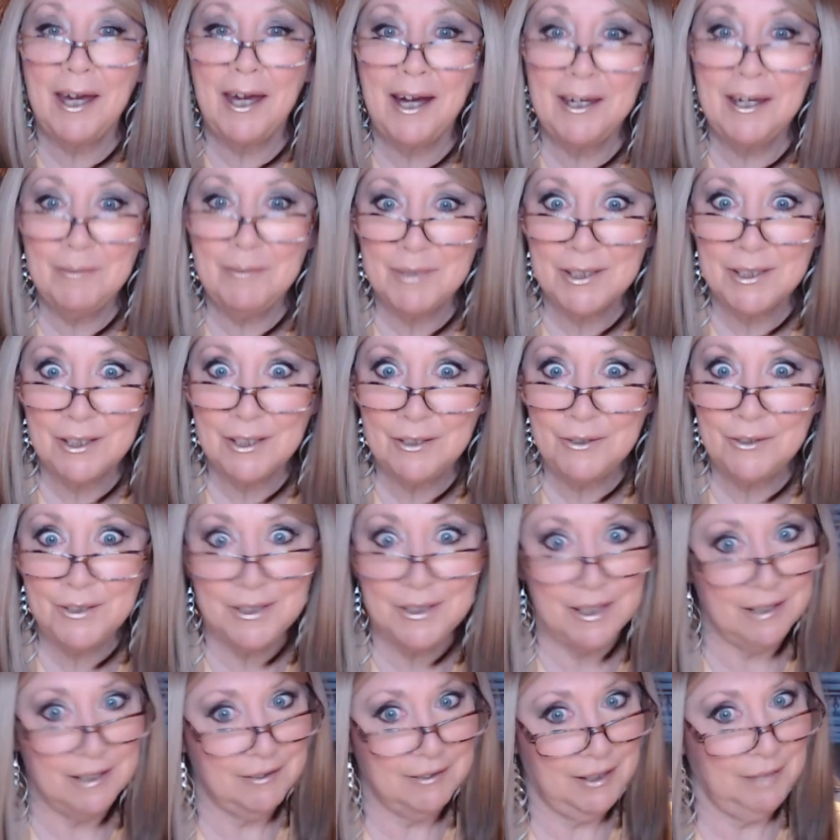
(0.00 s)
I'm so
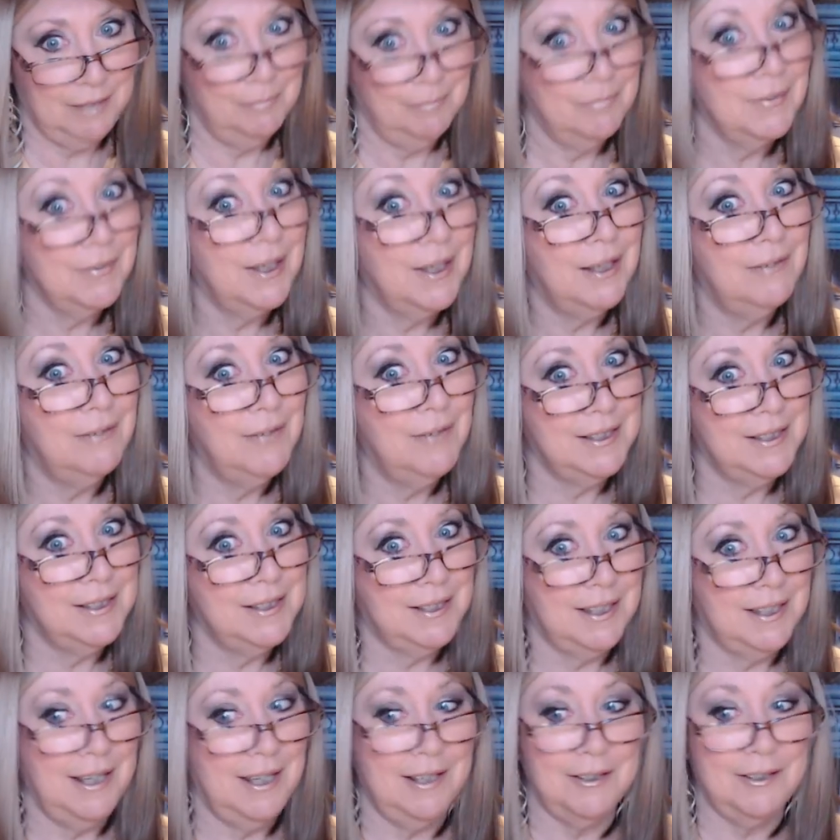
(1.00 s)
sorry if I
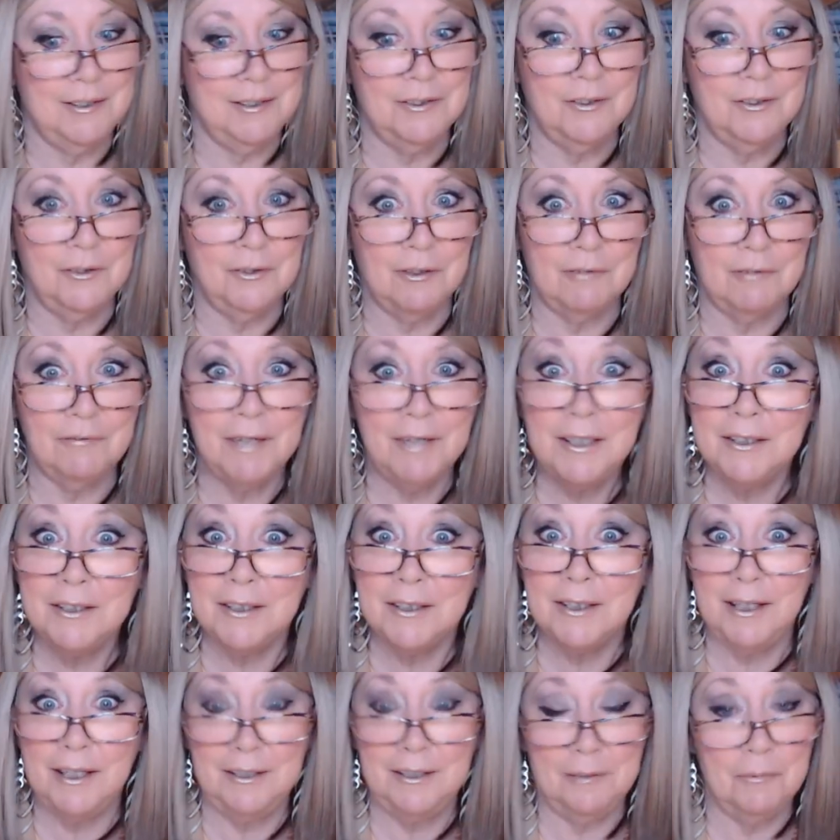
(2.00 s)
scared or
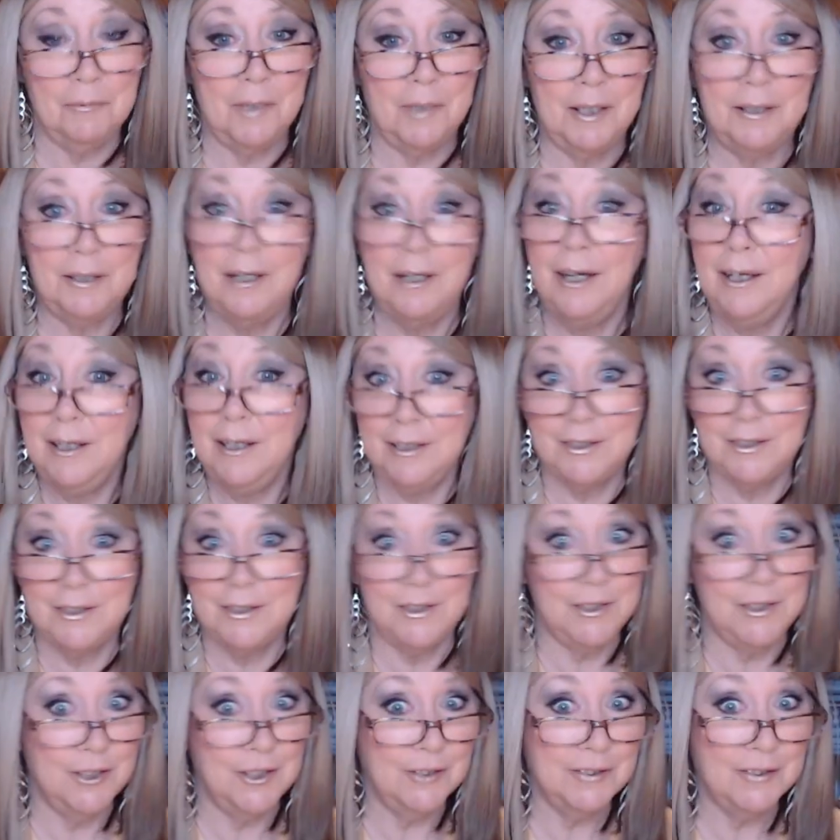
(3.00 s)
offended anyone
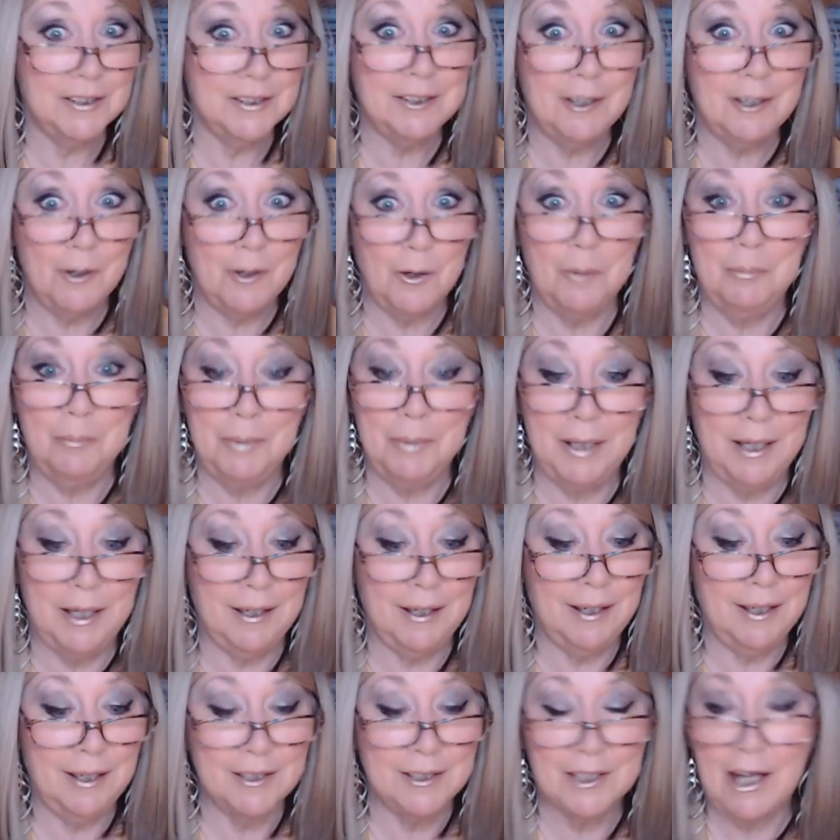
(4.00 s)
during the
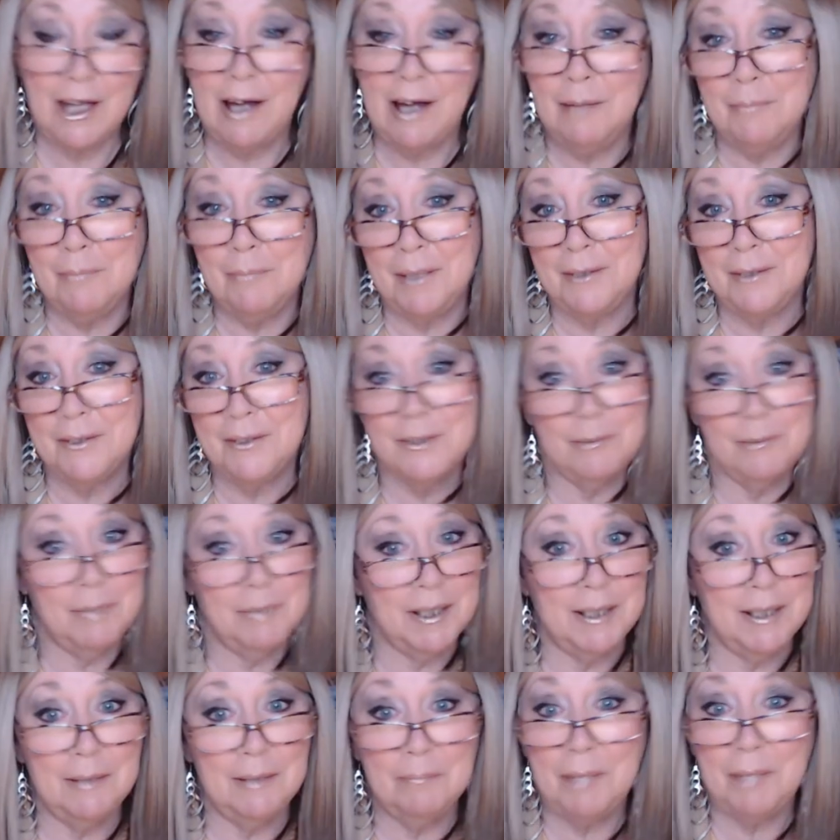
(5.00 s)
opening. It's all meant to
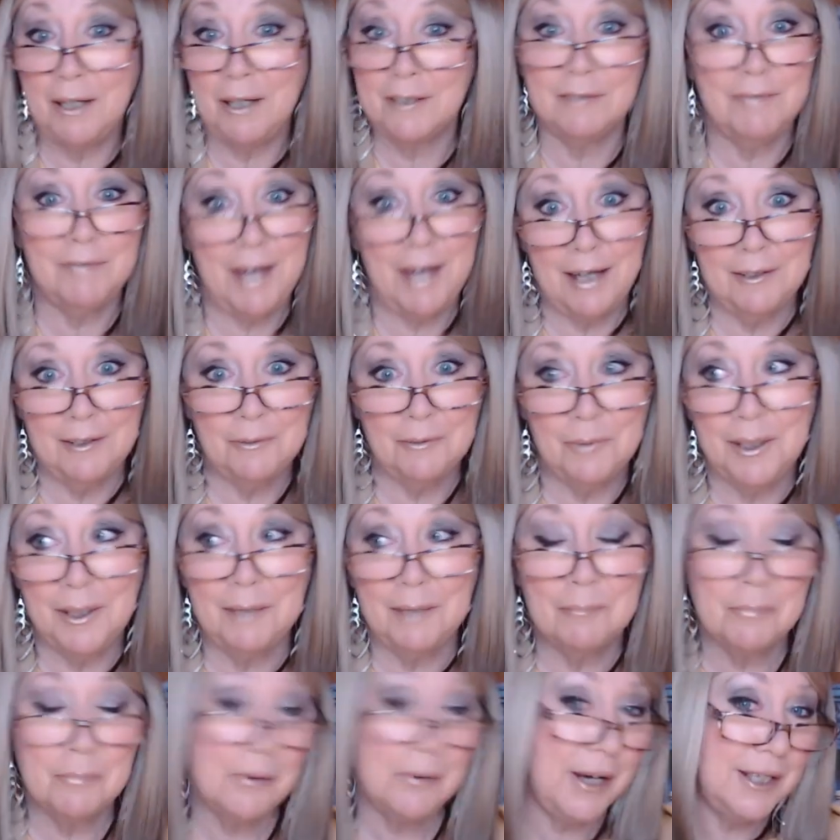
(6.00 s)
be part of
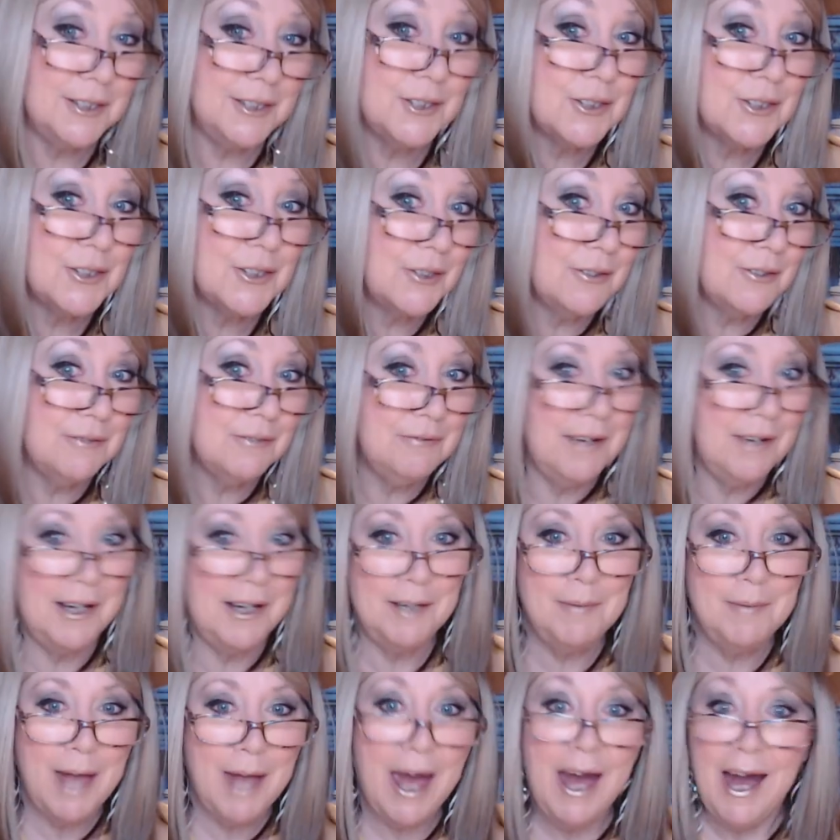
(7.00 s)
Halloween prankster
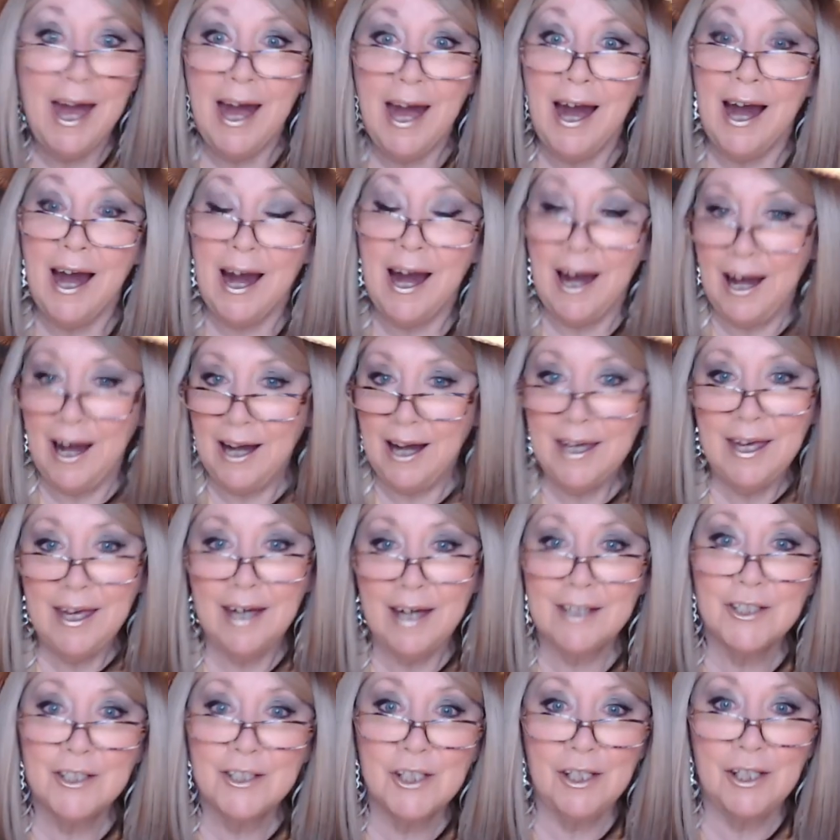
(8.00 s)
fun. I
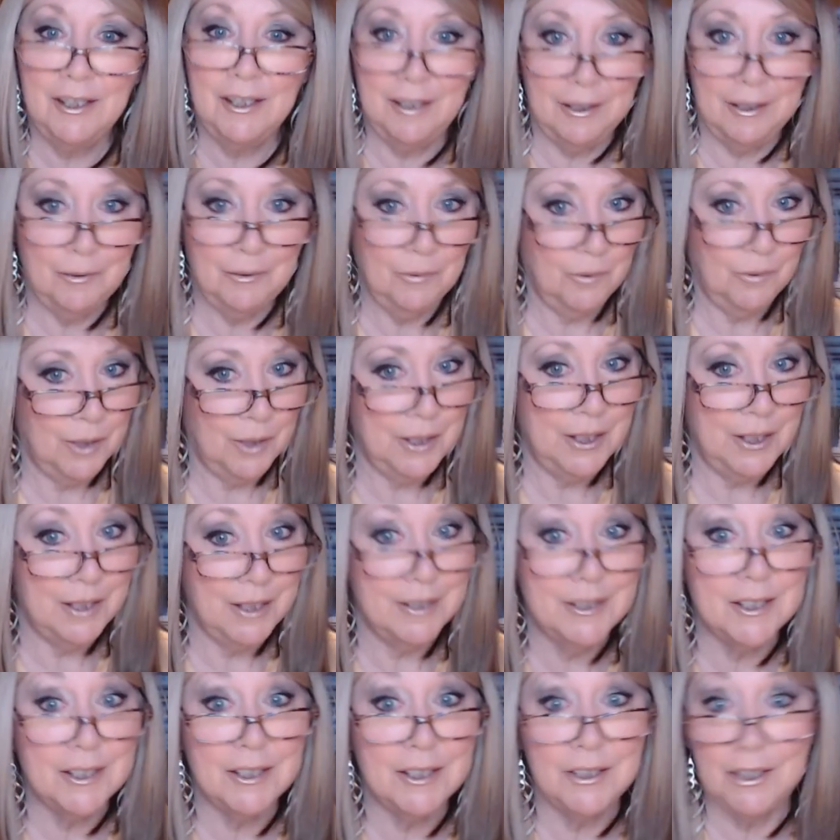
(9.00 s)
actually wore
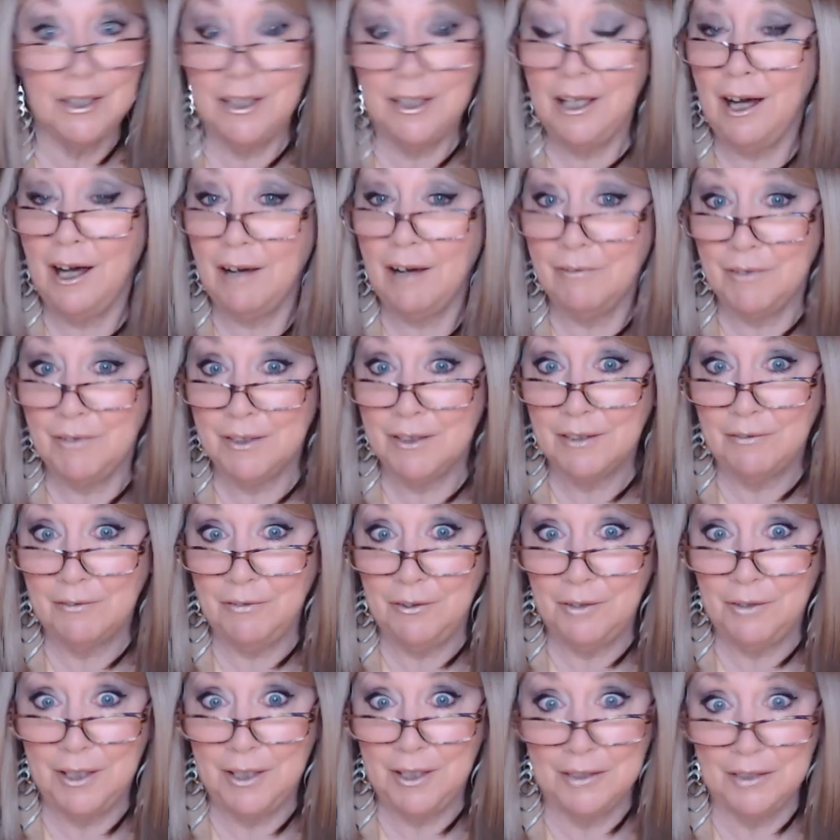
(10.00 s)
this to the office a
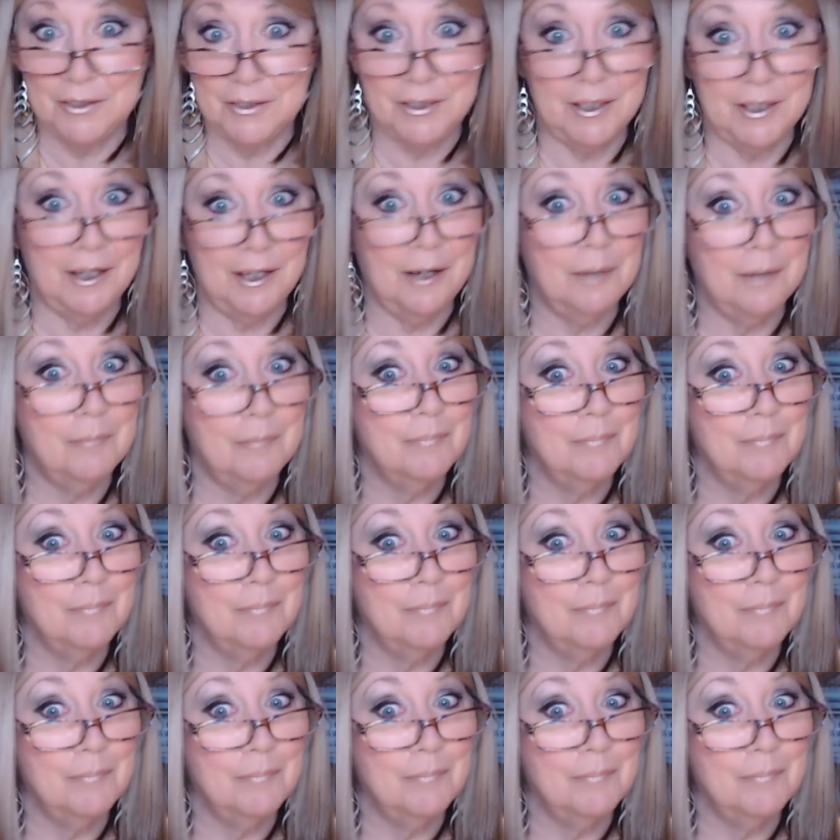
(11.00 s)
few years ago.